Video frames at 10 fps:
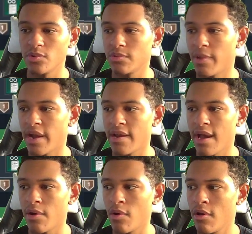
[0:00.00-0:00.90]
who's a buy
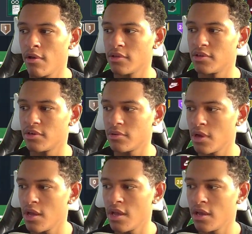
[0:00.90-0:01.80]
now, you know?
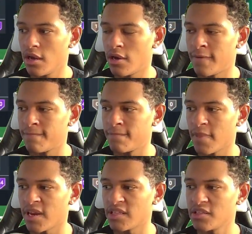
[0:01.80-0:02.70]
Um,
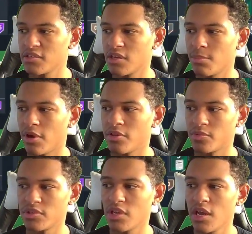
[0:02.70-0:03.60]
and I think there's a couple other
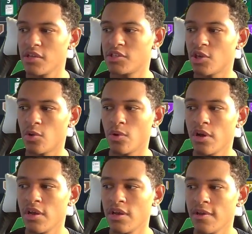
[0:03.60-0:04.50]
ones. So
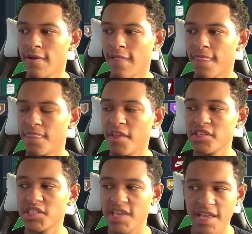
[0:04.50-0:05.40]

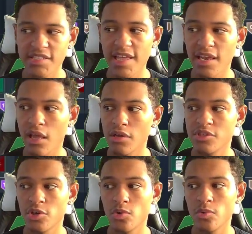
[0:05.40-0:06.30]
there's a chance that
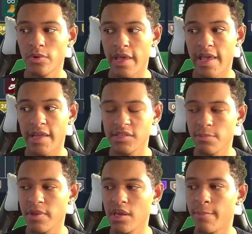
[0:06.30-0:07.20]
Lonzo ends
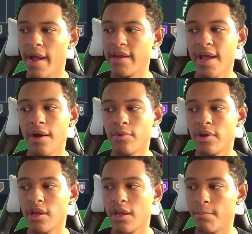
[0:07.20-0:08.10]
up being a buy now.
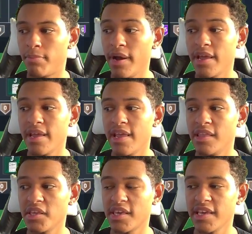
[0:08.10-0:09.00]
But
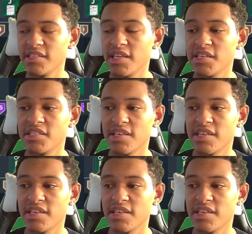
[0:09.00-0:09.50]
in the case that he's